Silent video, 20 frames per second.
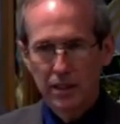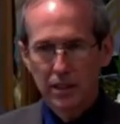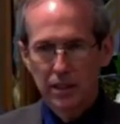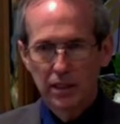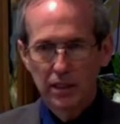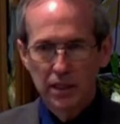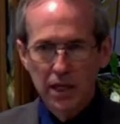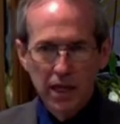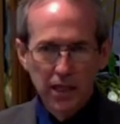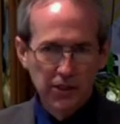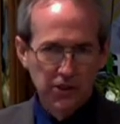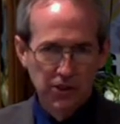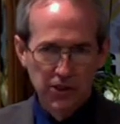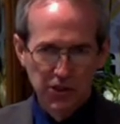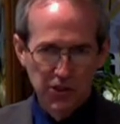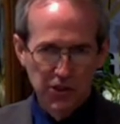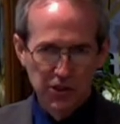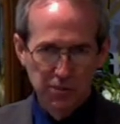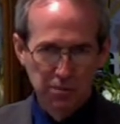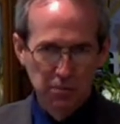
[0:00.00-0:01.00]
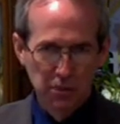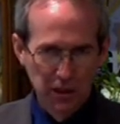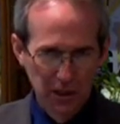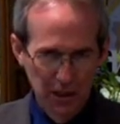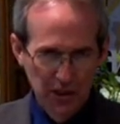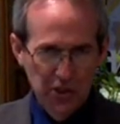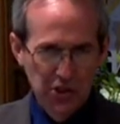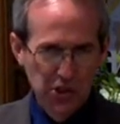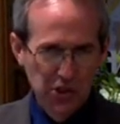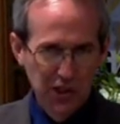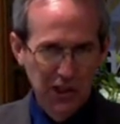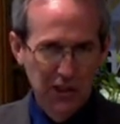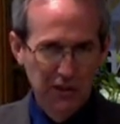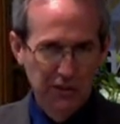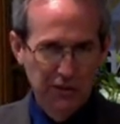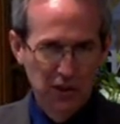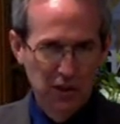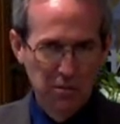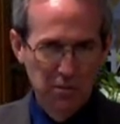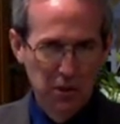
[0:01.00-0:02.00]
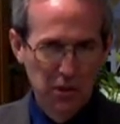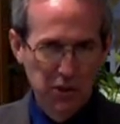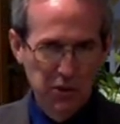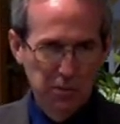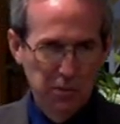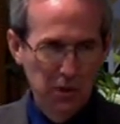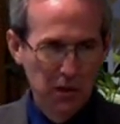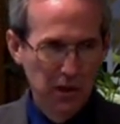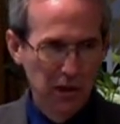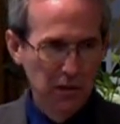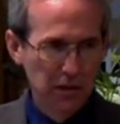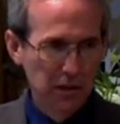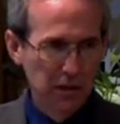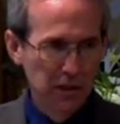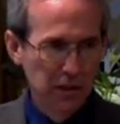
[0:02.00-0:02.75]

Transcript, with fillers: not just maliciously for the most part,